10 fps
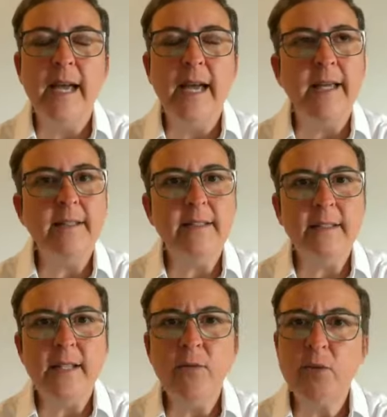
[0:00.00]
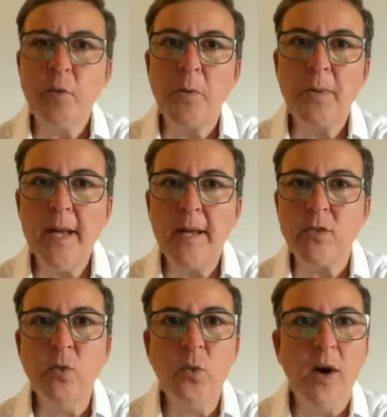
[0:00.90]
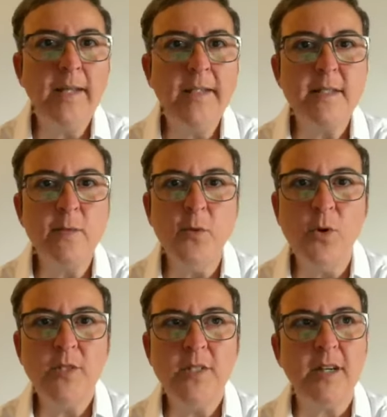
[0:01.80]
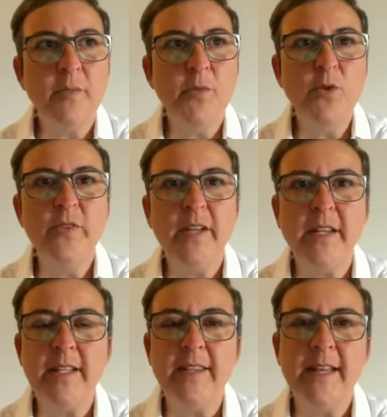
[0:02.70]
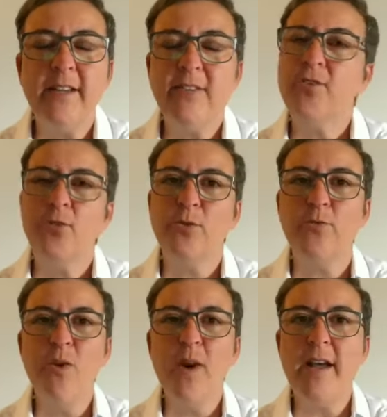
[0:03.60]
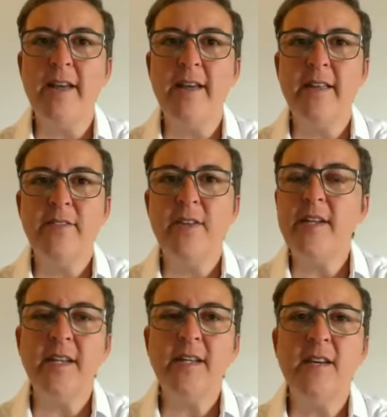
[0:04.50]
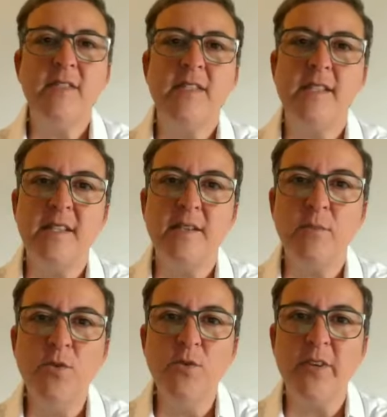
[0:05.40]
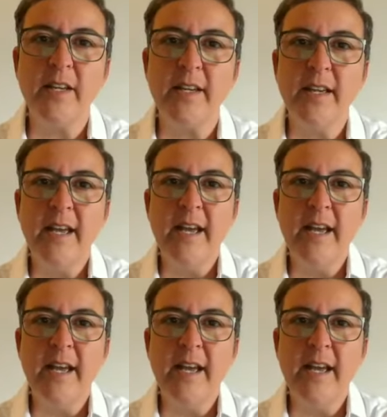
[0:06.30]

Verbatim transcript: And he was perplexed. Why is the water moving in that sort of way that he had never seen it moving?